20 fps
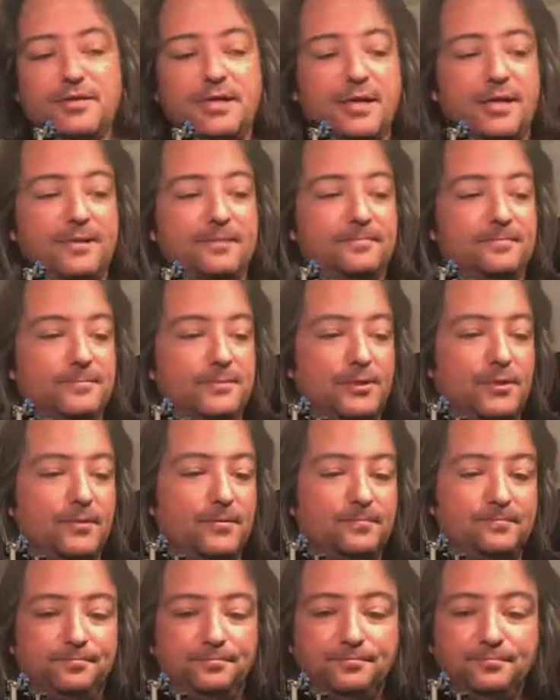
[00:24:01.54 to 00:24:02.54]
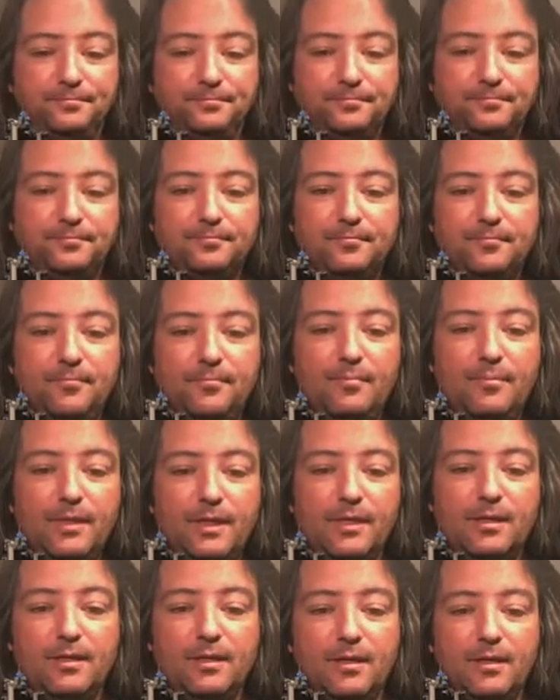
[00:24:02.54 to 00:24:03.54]
nut on the other side. So
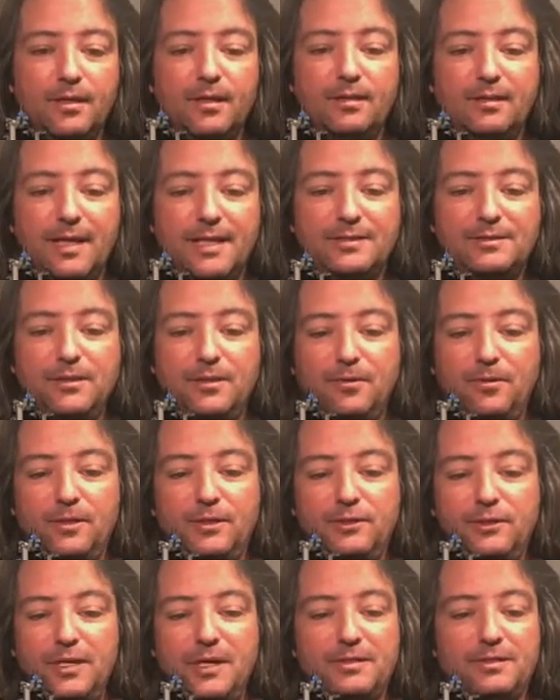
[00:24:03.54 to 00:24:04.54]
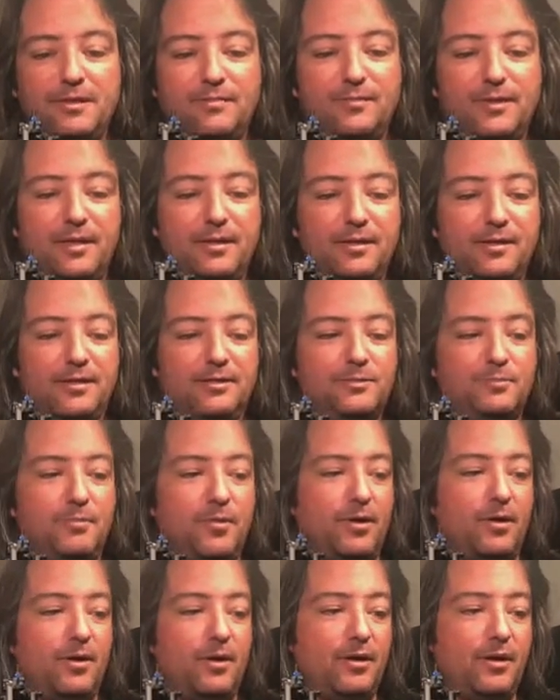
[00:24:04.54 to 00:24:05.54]
that's the only change I've
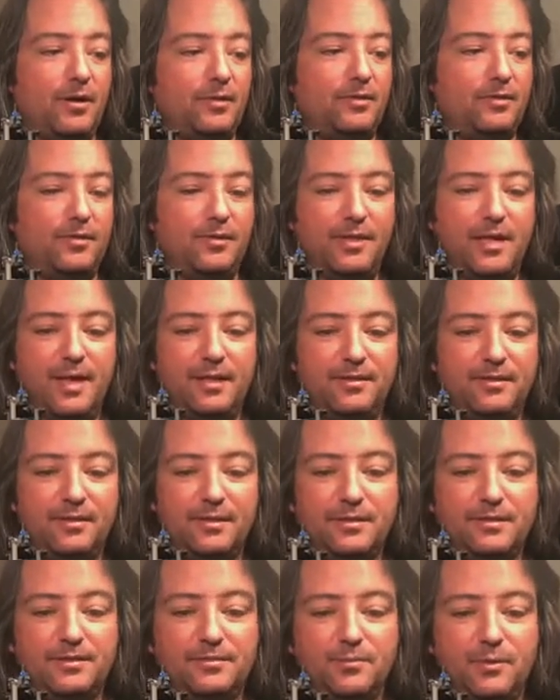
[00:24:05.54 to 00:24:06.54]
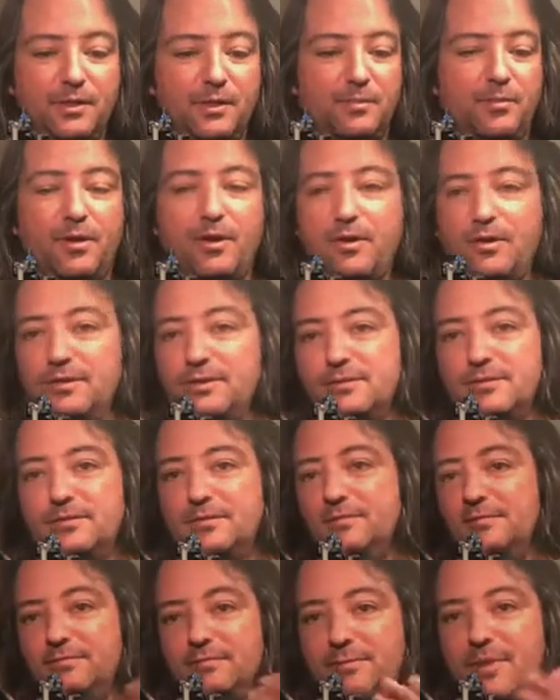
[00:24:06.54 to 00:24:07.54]
done to this bar. Other than that, this wheelie
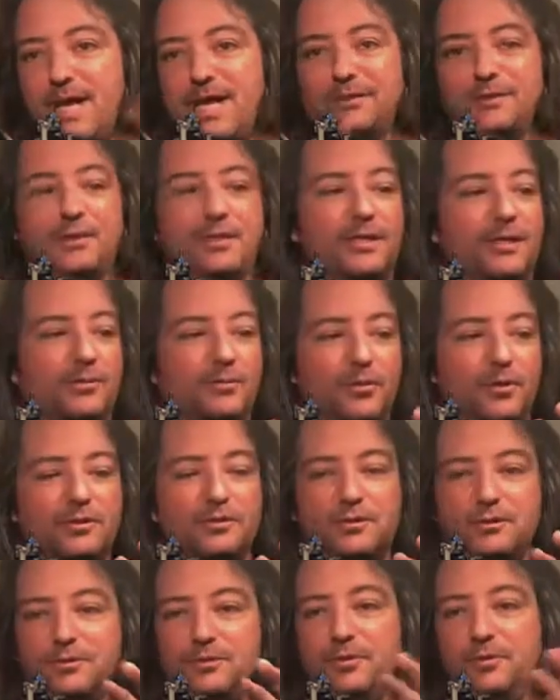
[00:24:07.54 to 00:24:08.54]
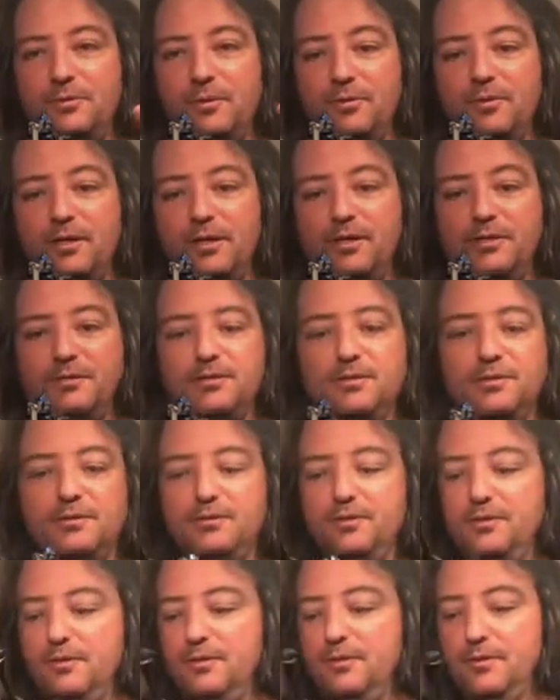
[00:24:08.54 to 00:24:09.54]
bar is magic. It works extremely
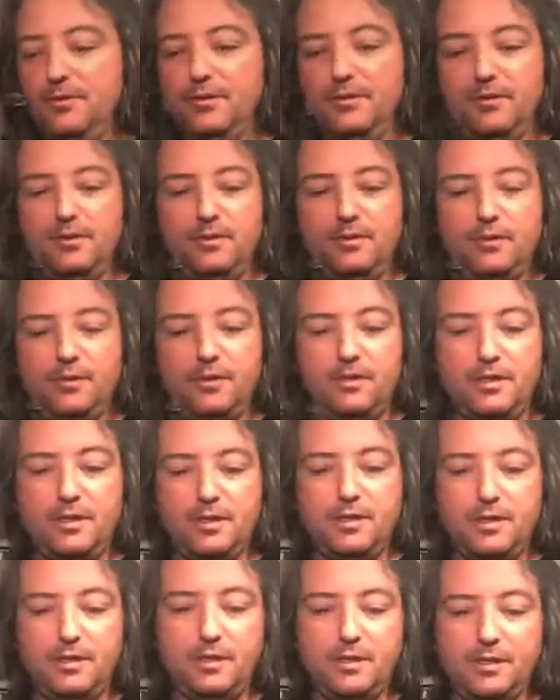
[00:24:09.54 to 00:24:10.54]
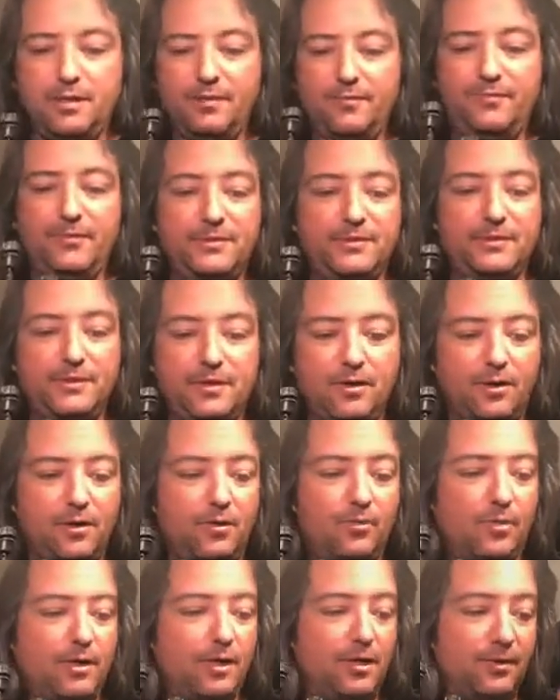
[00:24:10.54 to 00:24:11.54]
well. So it
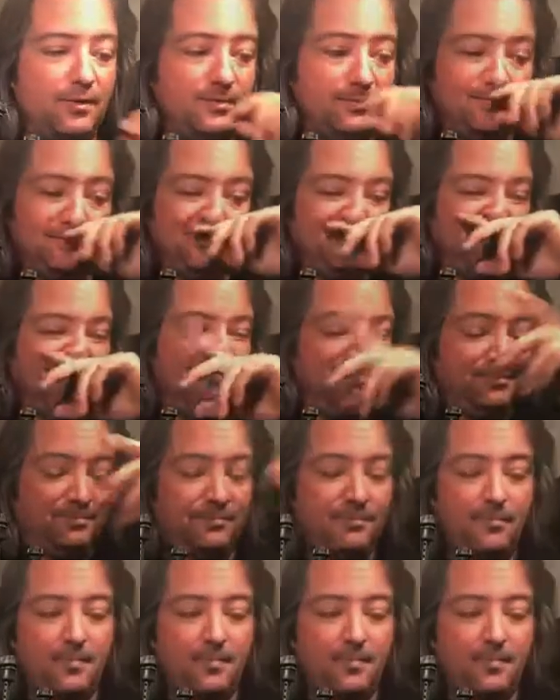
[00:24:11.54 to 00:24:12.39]
fits the car well.